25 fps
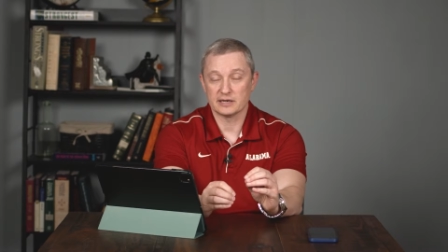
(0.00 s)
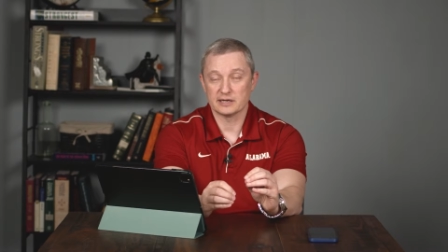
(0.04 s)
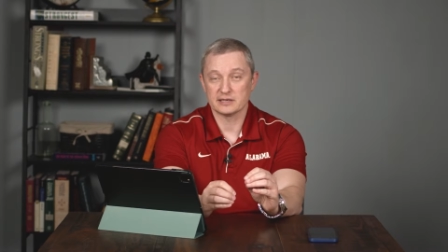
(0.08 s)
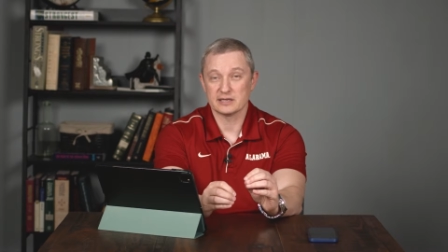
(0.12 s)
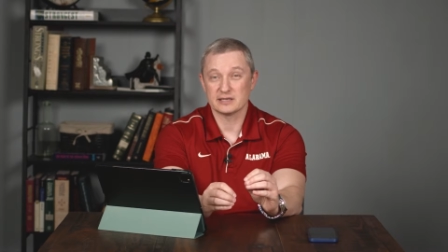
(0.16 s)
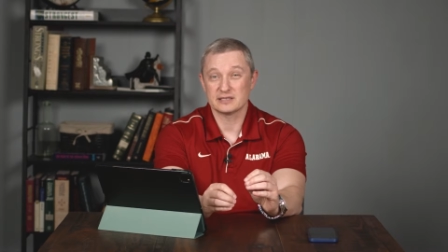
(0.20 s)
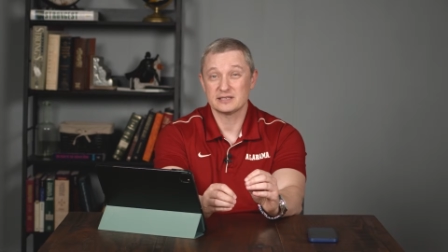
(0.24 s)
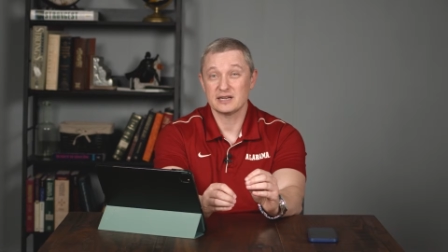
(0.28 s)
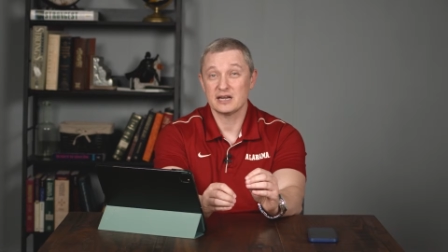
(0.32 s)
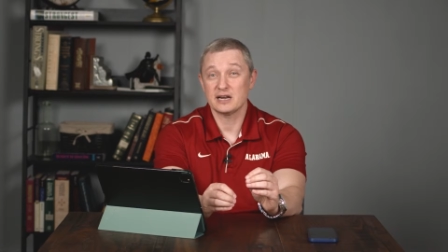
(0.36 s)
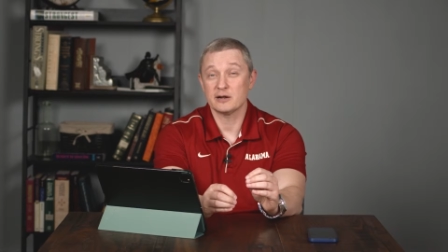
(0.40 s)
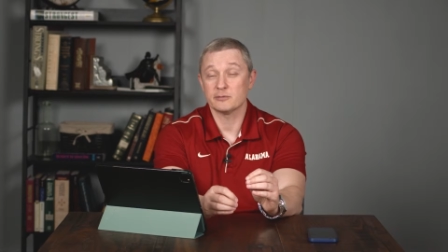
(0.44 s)
And
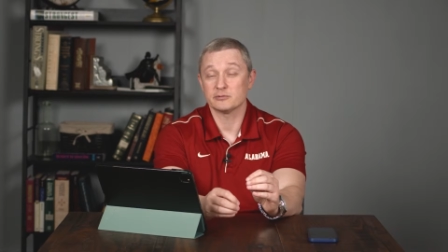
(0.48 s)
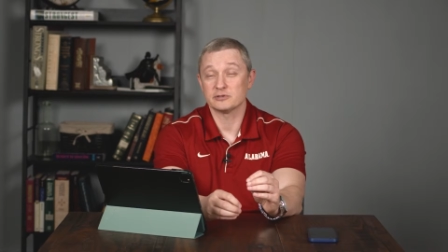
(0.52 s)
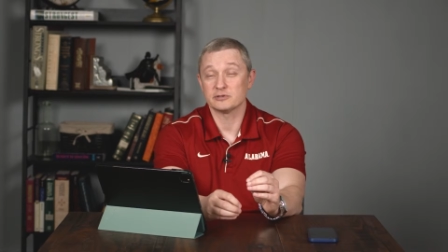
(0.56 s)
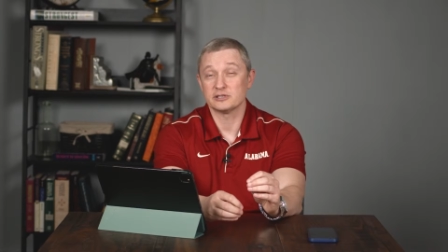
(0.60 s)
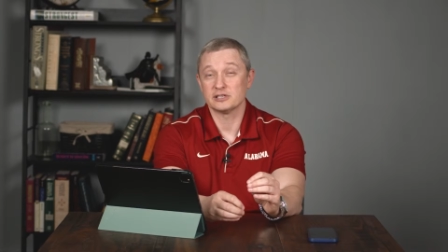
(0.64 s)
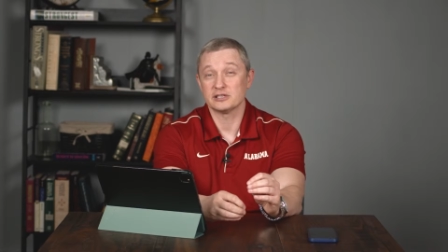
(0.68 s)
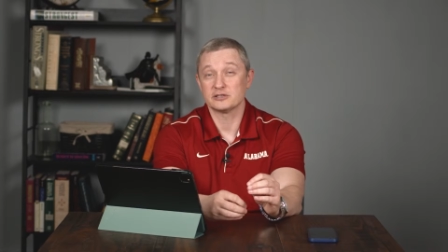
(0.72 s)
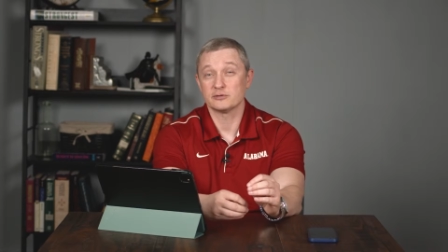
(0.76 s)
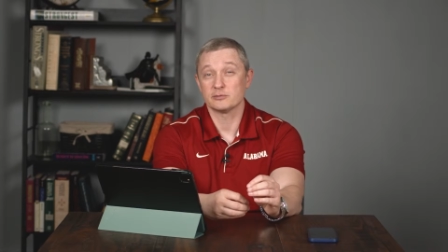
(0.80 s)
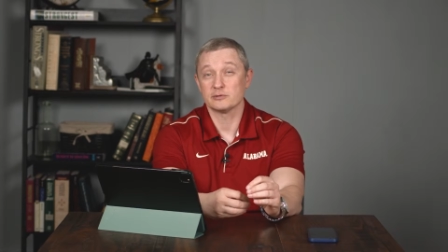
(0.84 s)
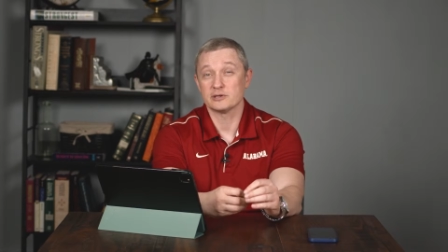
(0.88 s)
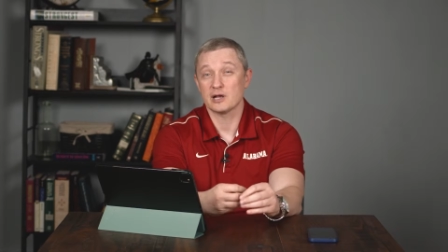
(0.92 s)
as I said, it
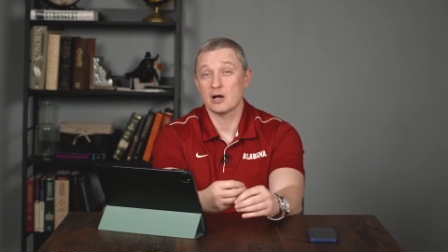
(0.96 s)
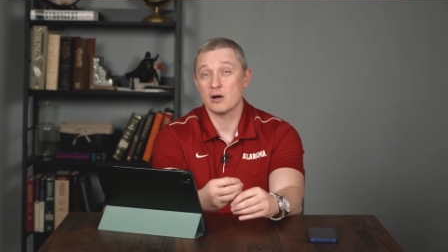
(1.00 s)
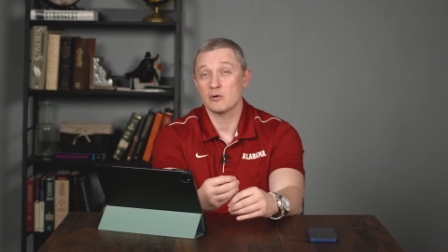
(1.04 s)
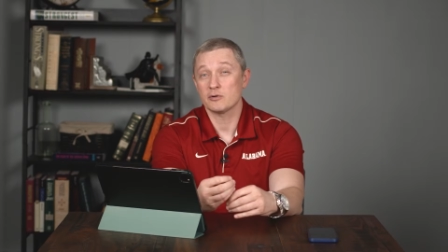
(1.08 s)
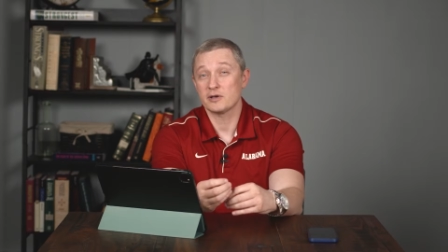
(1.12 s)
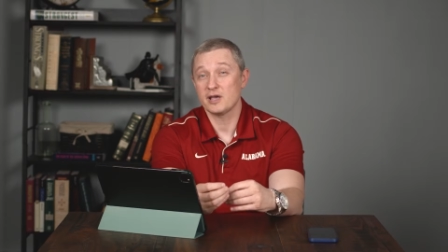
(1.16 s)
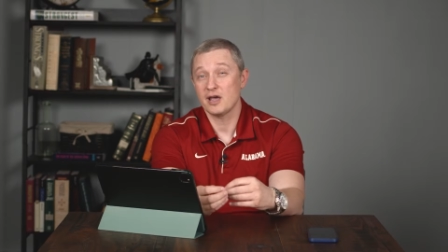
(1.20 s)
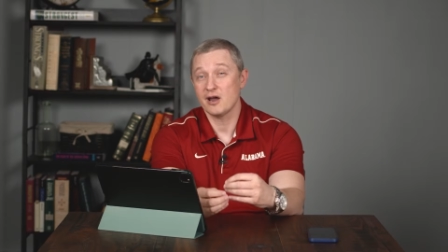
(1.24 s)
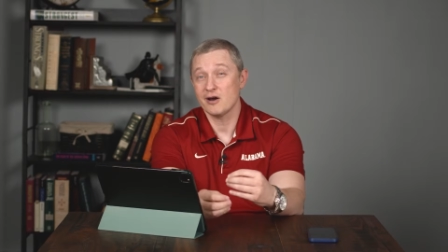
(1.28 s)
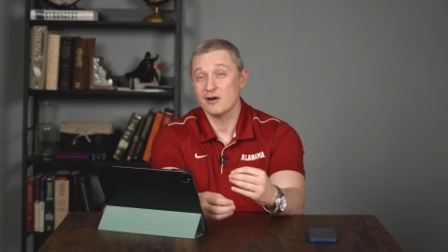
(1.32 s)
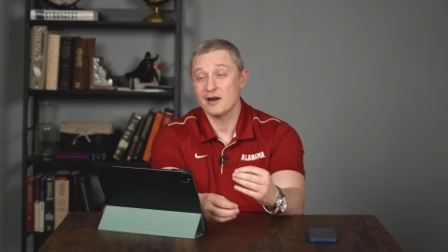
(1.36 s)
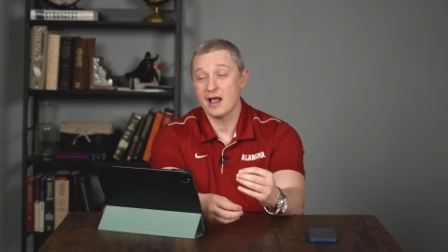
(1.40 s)
was this was
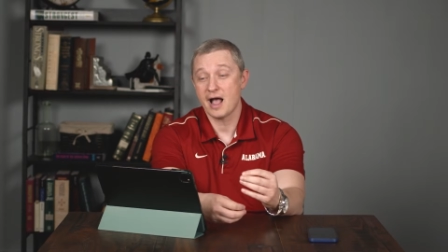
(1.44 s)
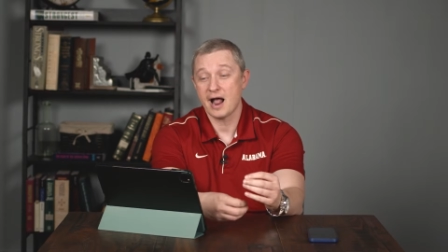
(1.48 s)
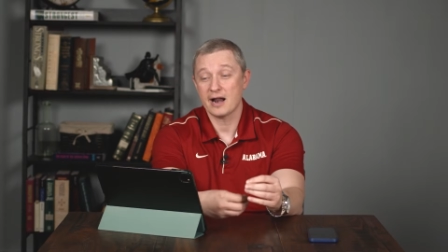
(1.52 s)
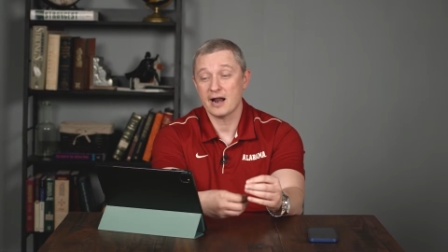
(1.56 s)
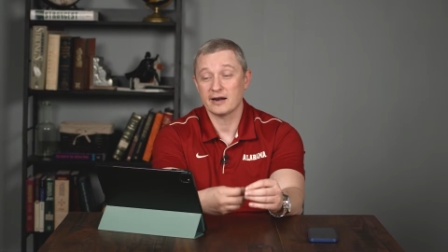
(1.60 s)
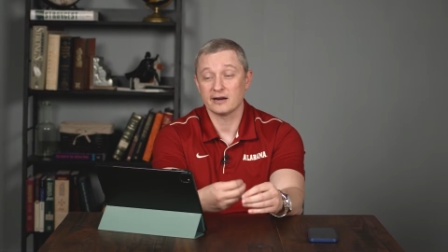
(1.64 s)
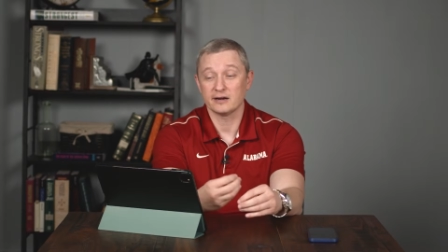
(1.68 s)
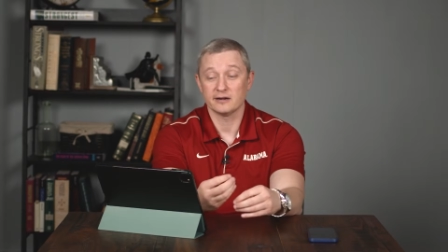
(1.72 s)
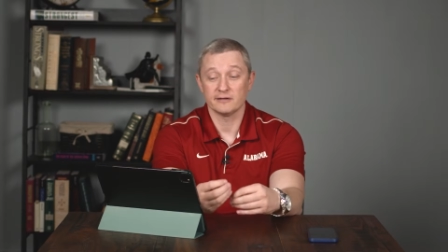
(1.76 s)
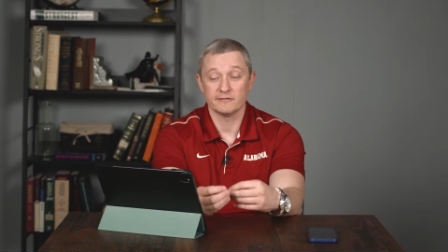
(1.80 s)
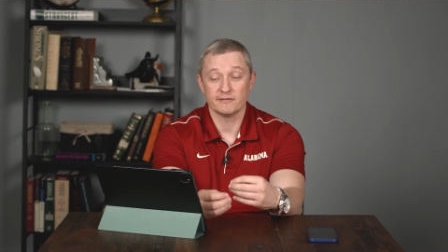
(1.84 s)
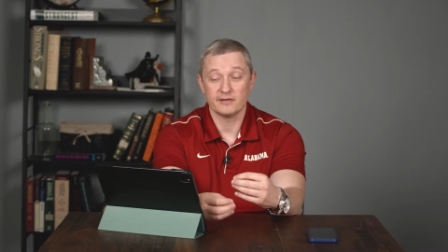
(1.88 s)
all carried
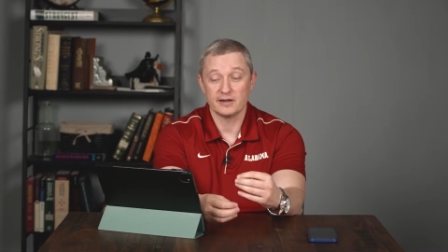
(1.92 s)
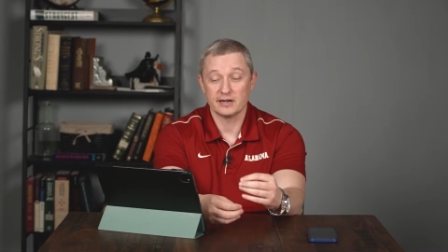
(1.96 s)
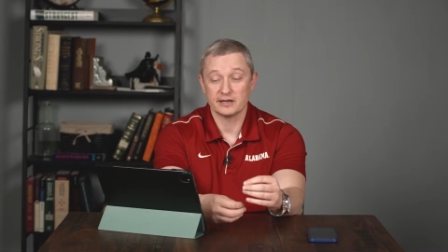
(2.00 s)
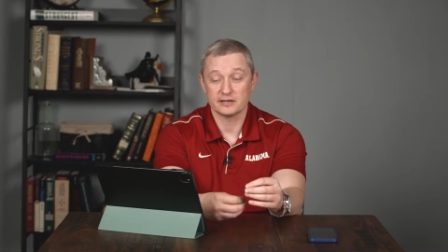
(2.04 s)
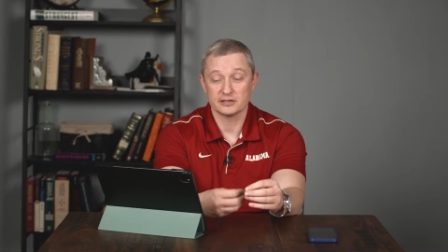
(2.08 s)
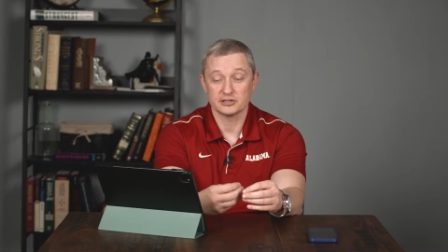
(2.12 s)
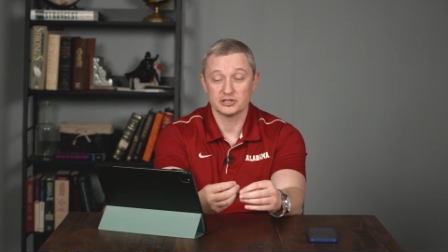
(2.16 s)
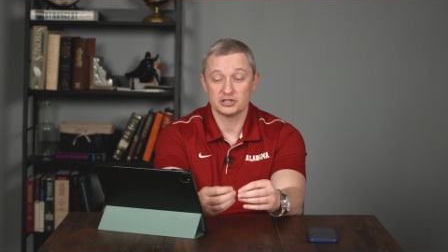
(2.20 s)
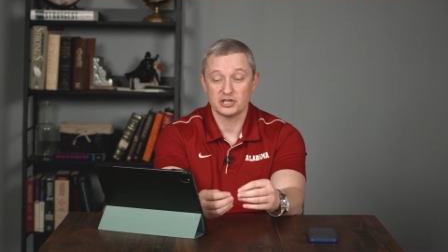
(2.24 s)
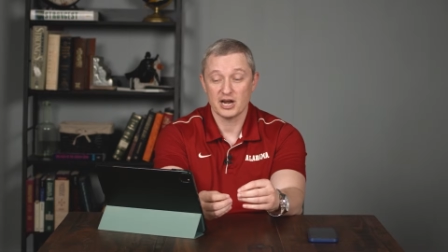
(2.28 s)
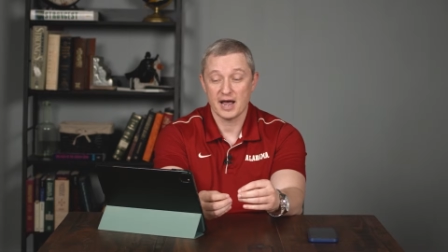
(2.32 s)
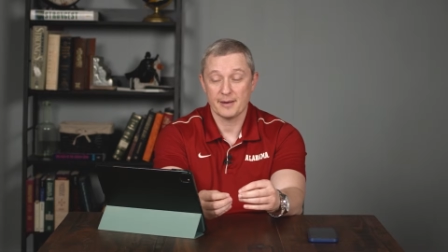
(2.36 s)
out in
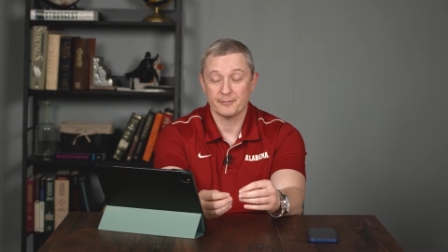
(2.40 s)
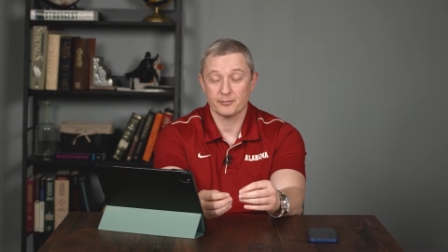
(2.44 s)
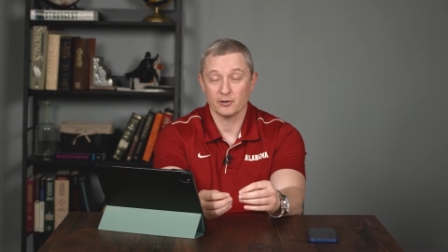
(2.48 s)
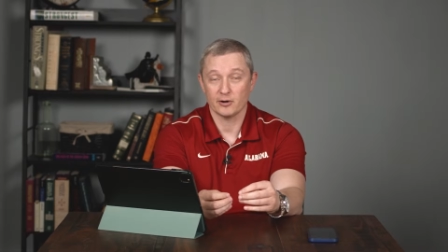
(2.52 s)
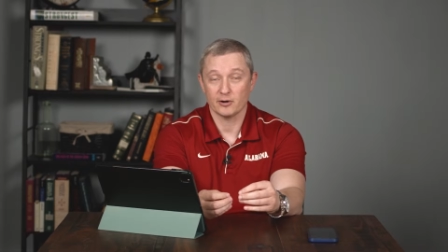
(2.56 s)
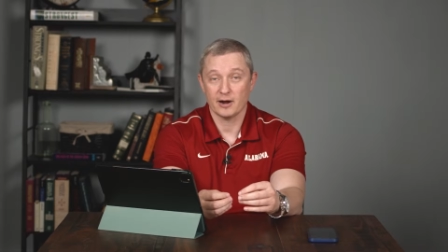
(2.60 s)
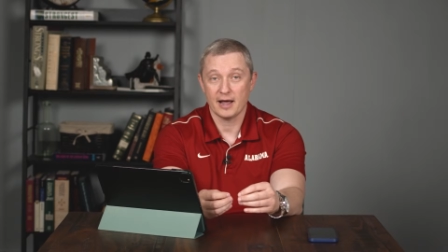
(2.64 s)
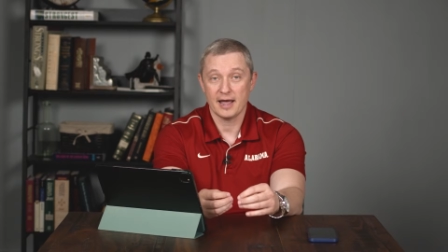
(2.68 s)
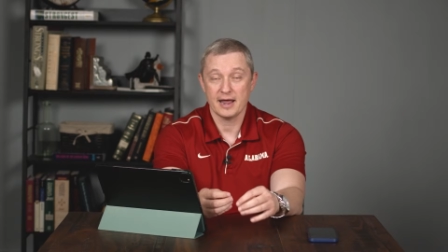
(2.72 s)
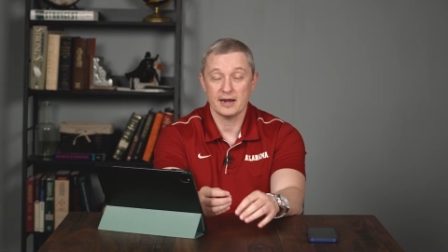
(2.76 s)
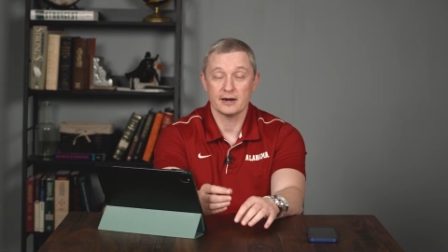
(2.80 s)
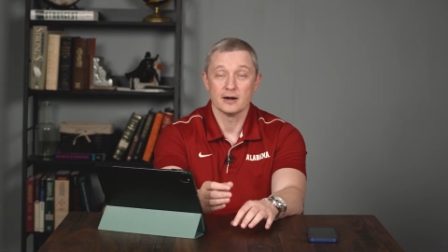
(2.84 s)
Leviticus
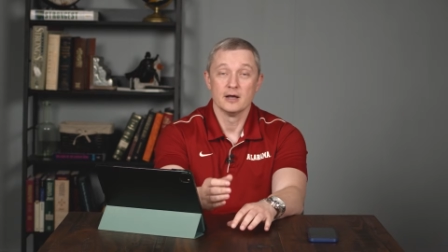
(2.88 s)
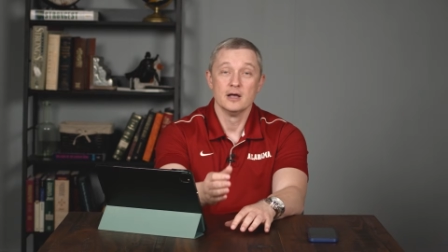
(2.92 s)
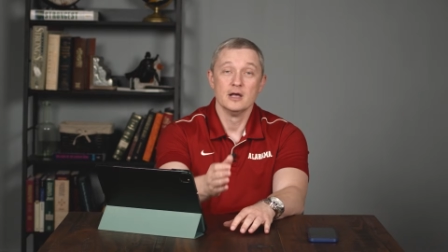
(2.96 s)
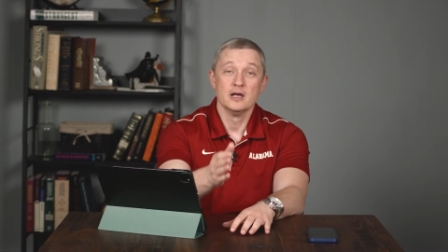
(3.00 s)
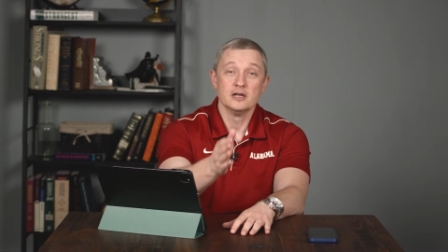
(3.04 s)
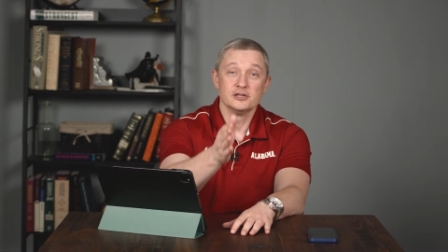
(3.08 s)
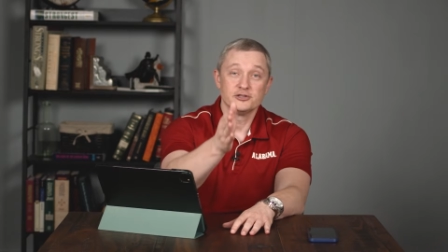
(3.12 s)
chapter 8.